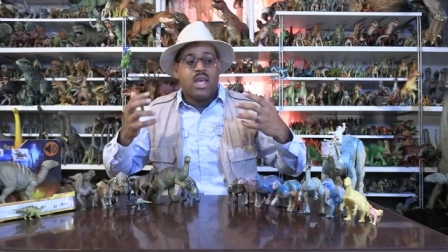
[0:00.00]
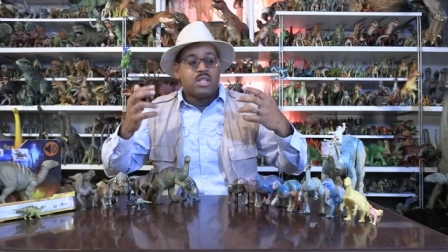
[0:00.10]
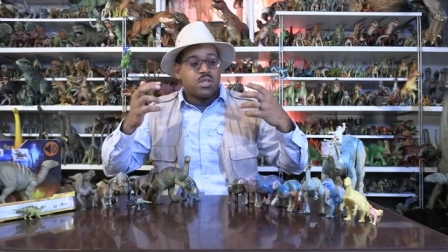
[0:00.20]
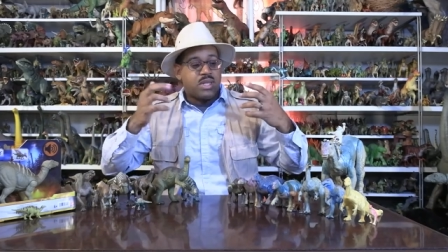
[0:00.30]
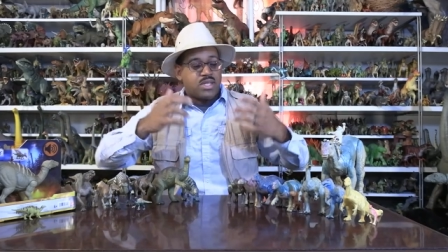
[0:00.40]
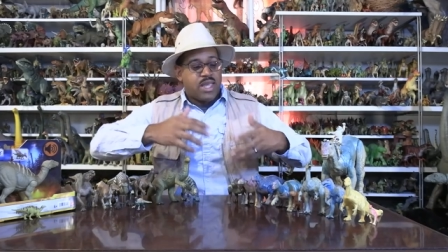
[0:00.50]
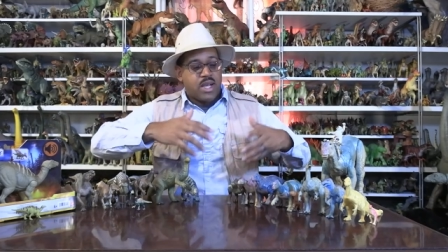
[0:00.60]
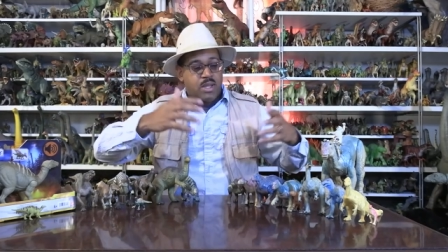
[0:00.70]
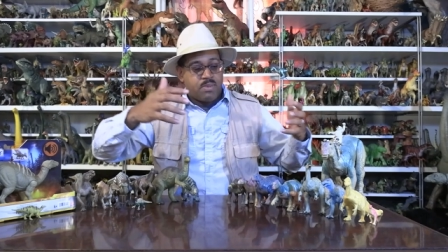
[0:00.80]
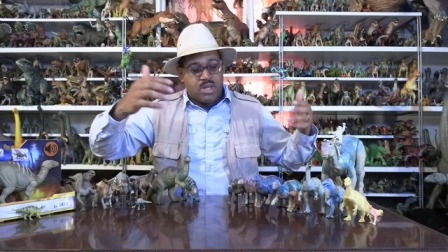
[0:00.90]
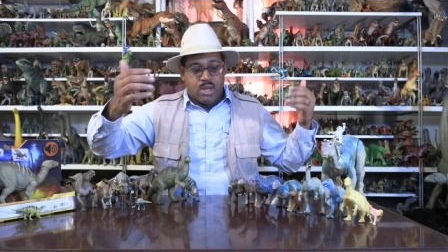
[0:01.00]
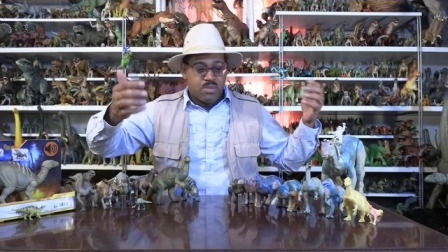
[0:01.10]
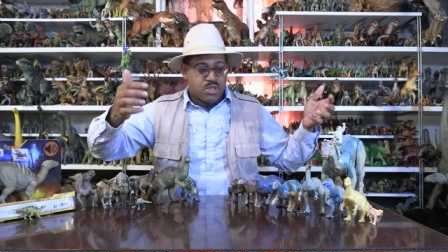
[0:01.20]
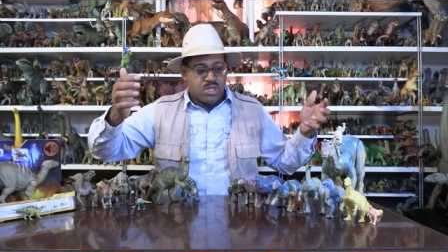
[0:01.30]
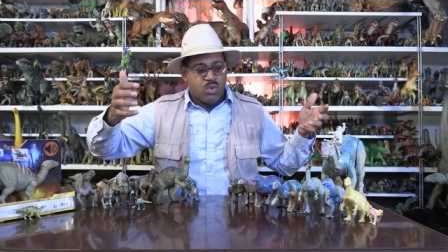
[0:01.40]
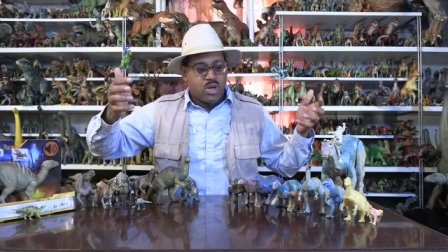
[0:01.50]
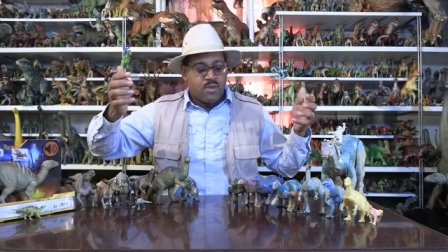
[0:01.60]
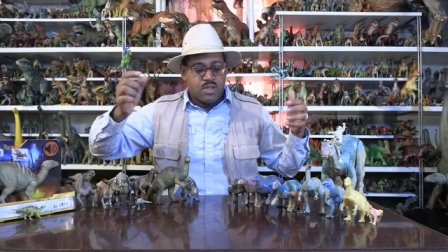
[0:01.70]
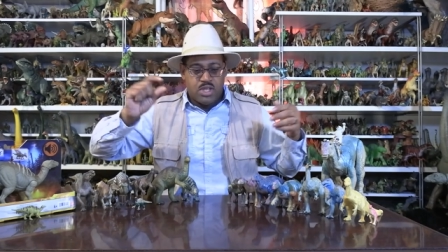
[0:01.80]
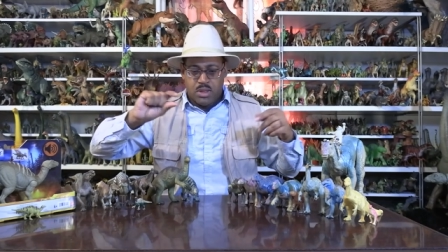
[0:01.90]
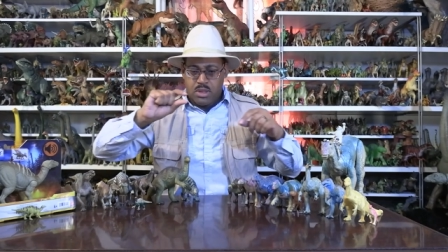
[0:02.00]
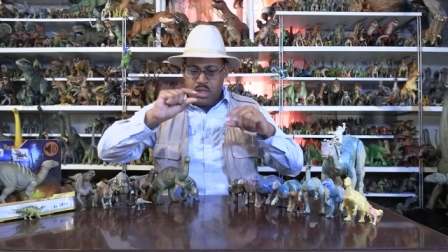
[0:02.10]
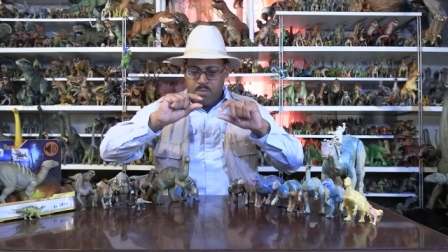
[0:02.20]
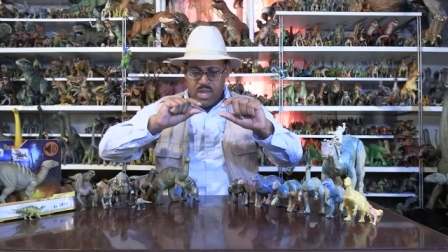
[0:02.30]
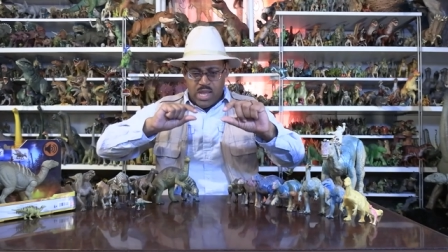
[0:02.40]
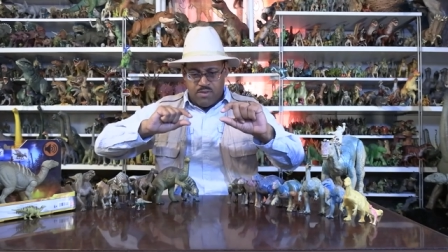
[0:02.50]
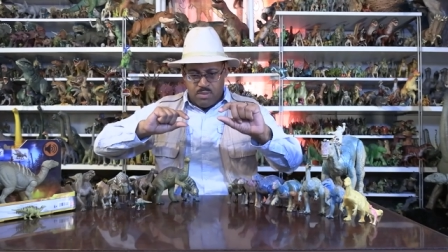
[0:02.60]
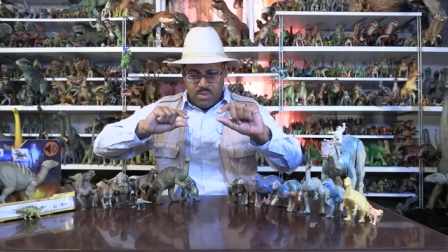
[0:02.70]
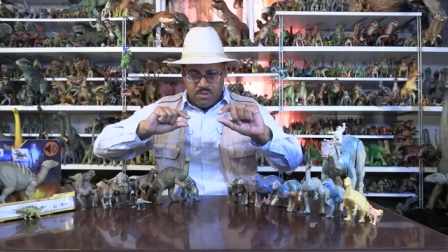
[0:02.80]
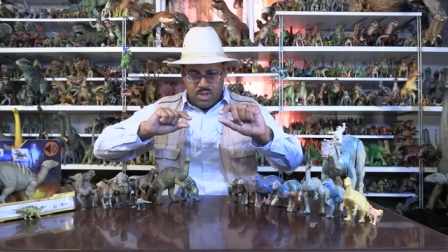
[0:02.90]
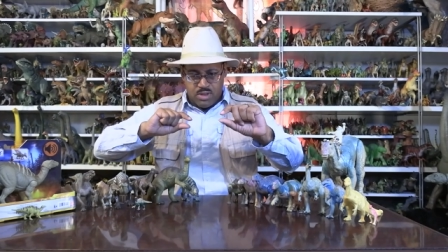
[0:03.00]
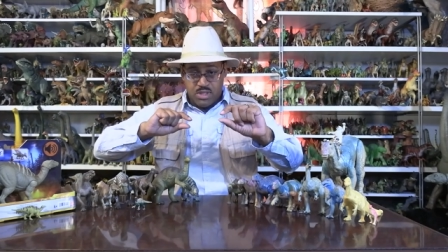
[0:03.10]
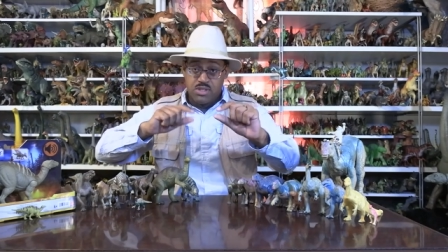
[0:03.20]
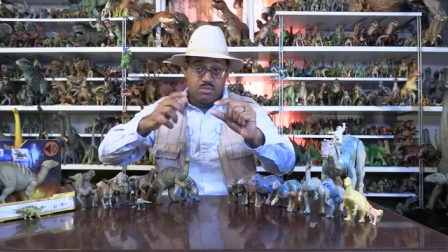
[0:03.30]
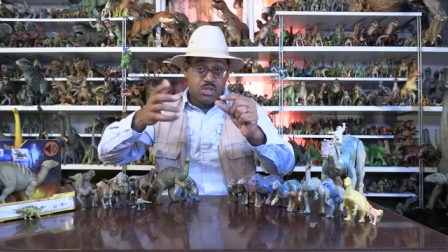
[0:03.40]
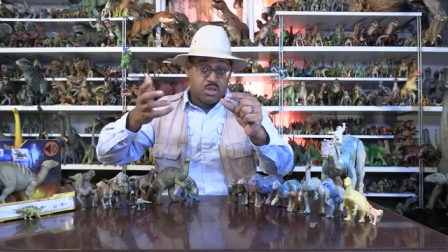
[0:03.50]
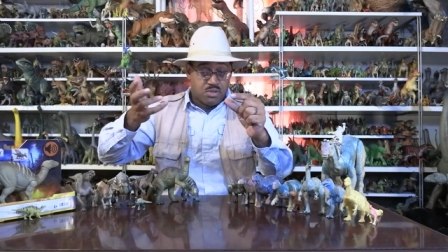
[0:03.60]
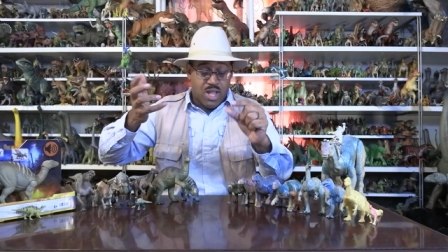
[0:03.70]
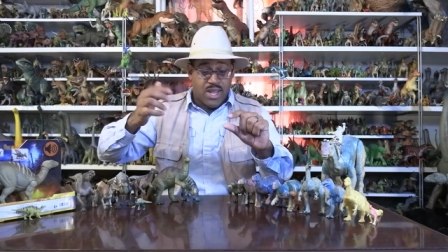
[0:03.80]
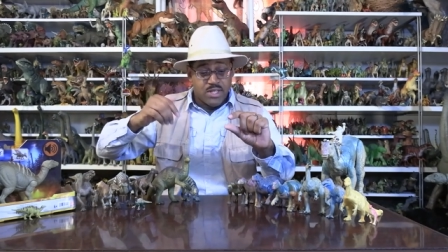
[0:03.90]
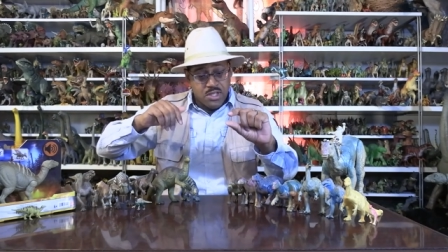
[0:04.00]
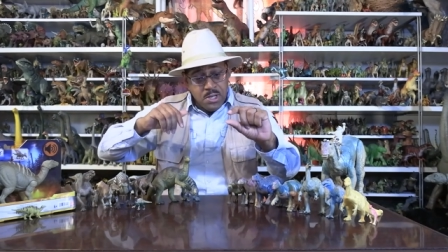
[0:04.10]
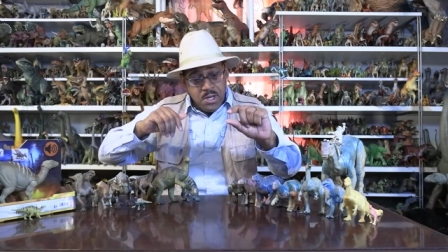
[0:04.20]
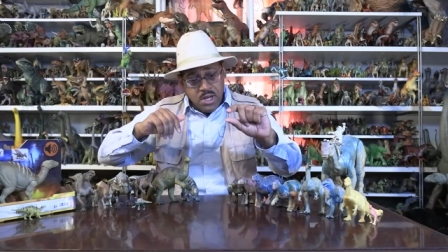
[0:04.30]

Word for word: So they scaled up the numbers and said, well, if the tooth is this big of a, of a this is, you know, science,